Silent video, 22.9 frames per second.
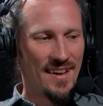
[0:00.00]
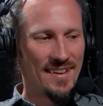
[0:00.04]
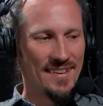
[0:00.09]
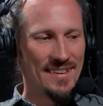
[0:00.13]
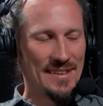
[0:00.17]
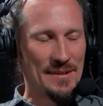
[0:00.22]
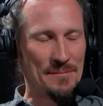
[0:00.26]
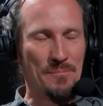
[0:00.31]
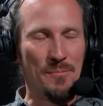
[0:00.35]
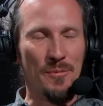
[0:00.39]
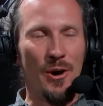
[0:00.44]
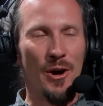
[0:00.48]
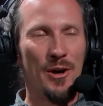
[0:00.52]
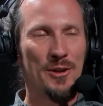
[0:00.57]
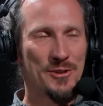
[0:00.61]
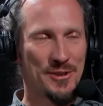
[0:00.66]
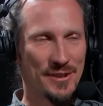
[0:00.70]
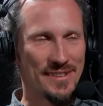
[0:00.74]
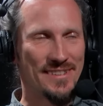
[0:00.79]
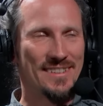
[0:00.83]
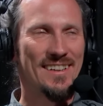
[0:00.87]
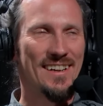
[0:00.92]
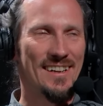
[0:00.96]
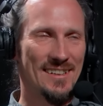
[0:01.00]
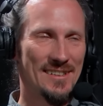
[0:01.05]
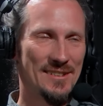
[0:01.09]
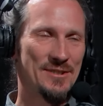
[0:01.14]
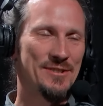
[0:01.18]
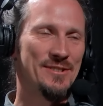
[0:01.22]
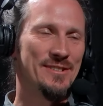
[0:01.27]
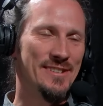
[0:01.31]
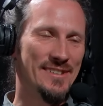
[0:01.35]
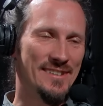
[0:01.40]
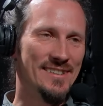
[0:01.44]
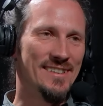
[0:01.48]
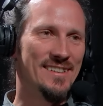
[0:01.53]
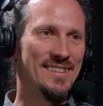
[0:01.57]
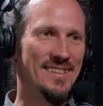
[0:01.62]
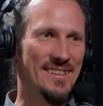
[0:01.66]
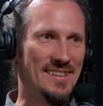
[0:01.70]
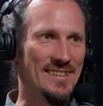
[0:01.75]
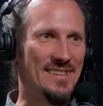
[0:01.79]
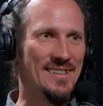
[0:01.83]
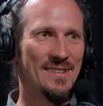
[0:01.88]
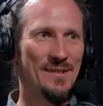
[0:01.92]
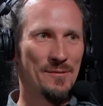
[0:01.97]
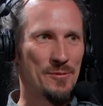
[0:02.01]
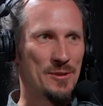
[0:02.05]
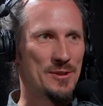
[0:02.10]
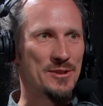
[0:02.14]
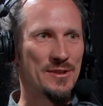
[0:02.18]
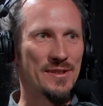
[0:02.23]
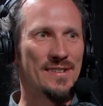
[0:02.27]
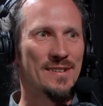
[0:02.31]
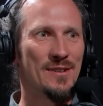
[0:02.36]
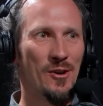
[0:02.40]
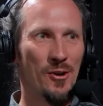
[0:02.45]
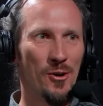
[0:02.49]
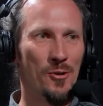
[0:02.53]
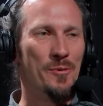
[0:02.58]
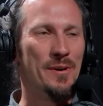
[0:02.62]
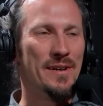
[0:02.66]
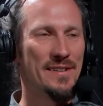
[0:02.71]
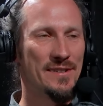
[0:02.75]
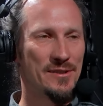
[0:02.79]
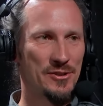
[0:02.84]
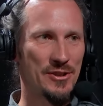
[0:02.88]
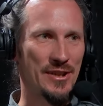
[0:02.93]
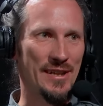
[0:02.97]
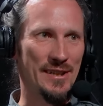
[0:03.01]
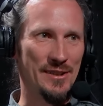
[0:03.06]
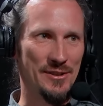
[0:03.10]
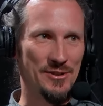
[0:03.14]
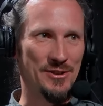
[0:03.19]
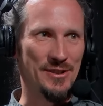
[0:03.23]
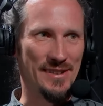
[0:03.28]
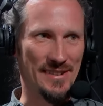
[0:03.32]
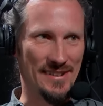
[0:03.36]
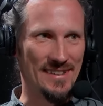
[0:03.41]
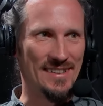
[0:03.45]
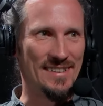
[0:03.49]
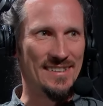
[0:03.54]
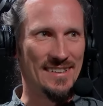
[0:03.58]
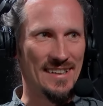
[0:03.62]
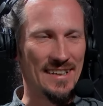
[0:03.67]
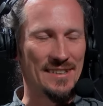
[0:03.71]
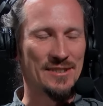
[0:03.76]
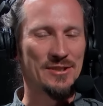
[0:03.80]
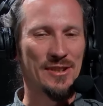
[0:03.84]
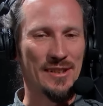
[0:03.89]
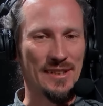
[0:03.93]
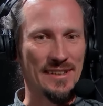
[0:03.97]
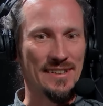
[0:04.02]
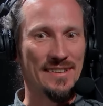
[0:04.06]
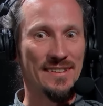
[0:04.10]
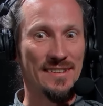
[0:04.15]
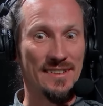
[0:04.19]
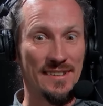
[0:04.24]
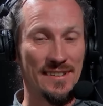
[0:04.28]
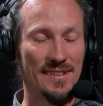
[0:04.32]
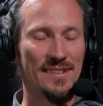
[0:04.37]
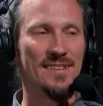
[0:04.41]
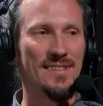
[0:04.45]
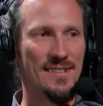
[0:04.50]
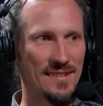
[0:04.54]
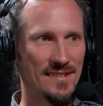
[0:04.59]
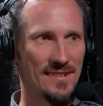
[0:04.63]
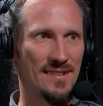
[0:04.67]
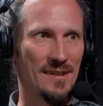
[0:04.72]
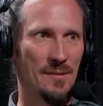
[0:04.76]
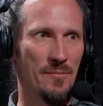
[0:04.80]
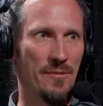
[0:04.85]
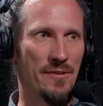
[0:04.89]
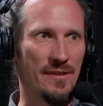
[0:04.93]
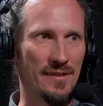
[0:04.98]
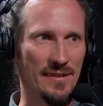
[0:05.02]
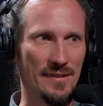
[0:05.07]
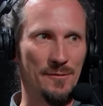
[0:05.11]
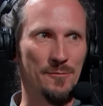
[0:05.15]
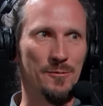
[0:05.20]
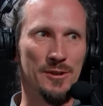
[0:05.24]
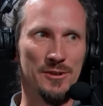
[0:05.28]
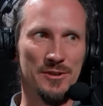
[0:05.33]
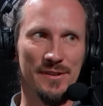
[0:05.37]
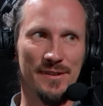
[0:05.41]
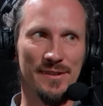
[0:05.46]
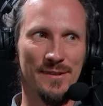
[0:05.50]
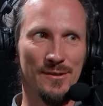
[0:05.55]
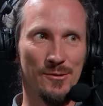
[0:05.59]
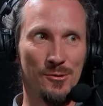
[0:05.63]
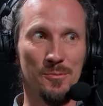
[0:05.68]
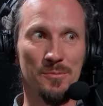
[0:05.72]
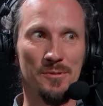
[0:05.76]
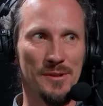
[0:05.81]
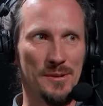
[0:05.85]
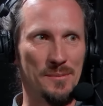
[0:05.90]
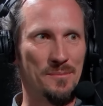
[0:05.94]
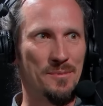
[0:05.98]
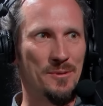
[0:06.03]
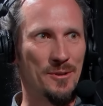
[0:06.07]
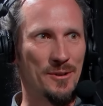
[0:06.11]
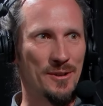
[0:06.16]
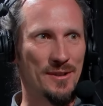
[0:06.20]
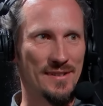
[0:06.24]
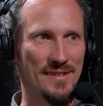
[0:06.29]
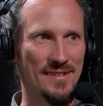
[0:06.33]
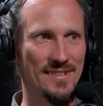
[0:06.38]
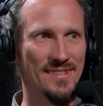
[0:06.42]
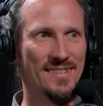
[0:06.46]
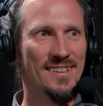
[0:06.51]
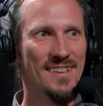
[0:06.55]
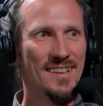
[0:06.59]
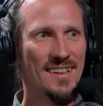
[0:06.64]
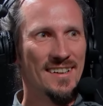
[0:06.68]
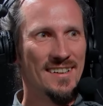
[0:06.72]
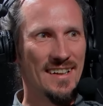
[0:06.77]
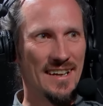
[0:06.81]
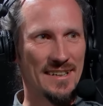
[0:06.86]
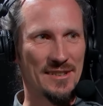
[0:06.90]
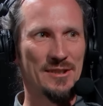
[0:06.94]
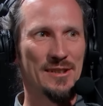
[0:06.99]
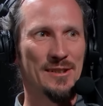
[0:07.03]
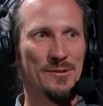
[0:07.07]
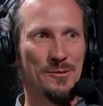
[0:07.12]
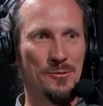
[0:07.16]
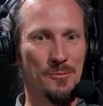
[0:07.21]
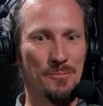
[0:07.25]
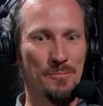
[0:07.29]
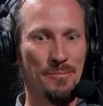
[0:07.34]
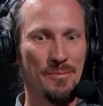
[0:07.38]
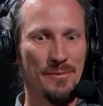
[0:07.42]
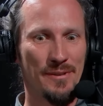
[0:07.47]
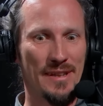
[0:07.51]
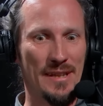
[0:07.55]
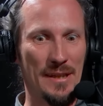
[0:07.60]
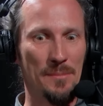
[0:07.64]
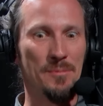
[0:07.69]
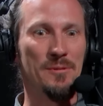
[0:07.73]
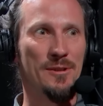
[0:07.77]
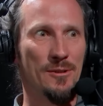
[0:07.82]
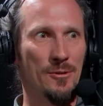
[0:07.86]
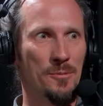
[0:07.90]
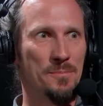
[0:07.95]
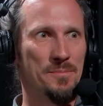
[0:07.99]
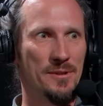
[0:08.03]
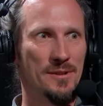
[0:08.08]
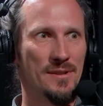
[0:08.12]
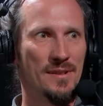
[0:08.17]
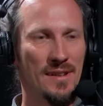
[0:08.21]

emergent culture in a sense, which is always changing. And actually, this is something which is super important. Actually, to keep it open